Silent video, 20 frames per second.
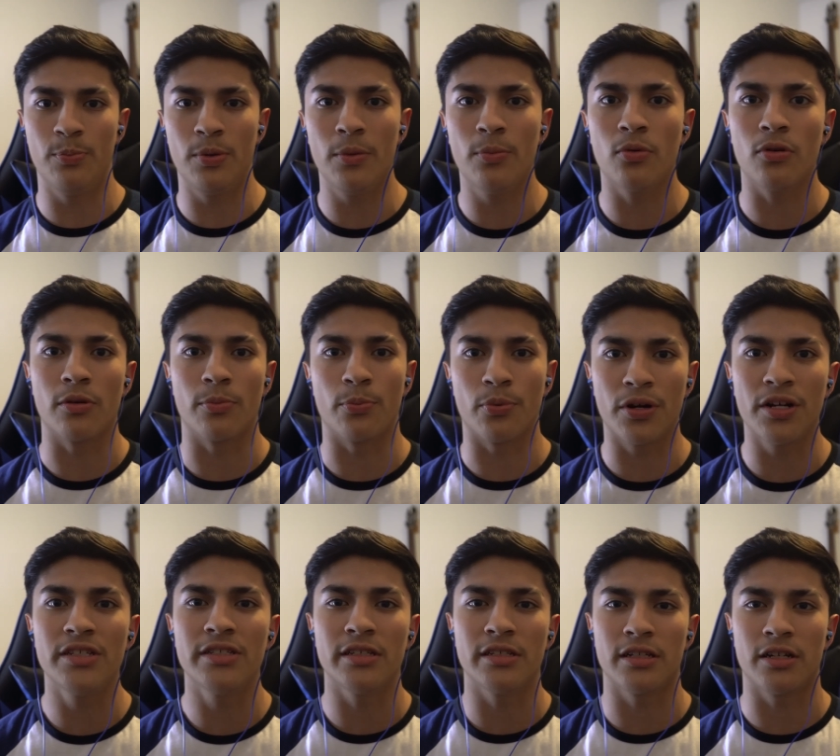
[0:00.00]
people are
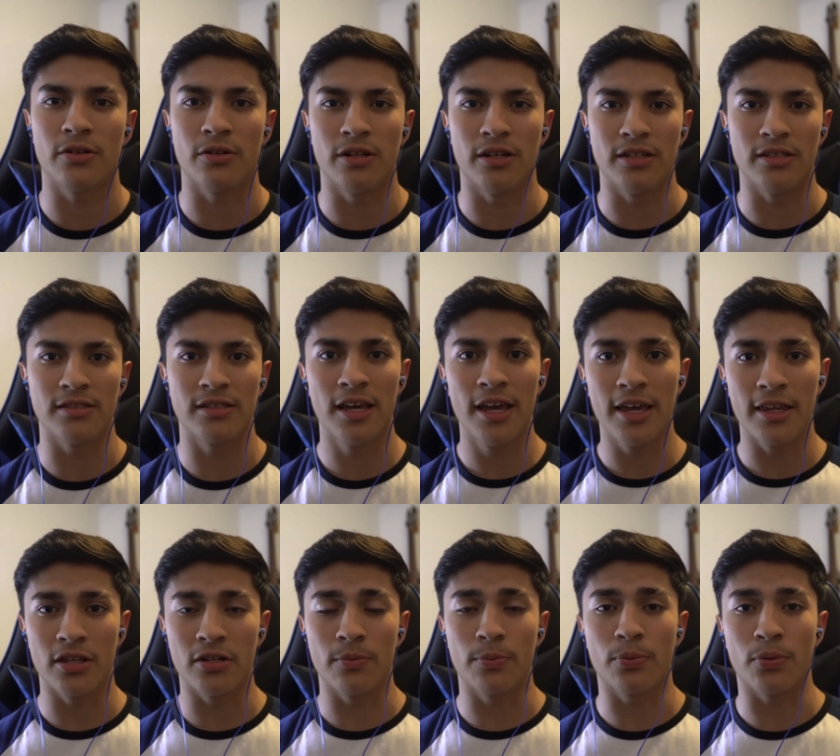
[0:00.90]
praising nowadays.
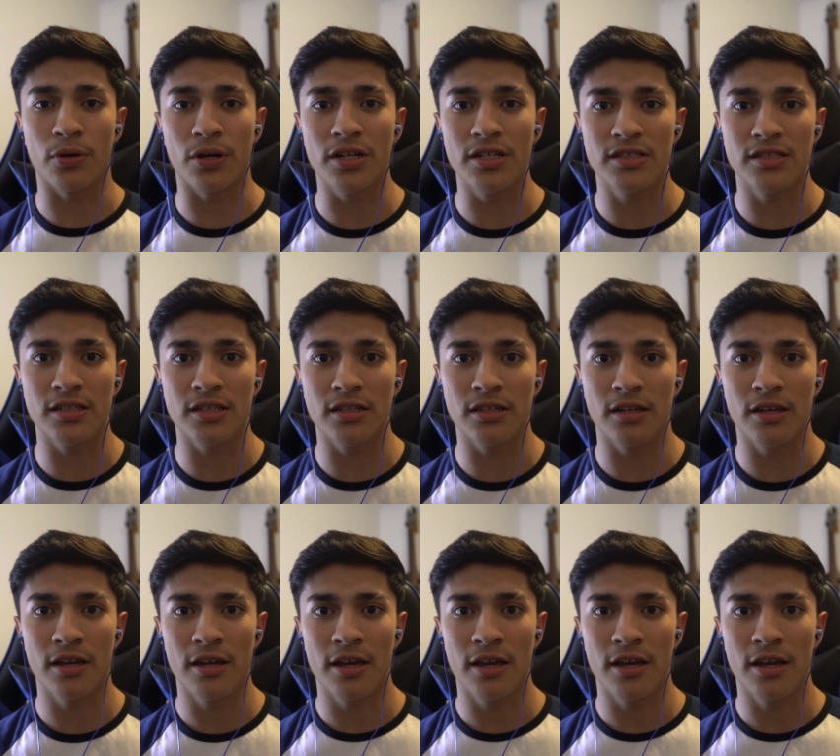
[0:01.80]
They're praising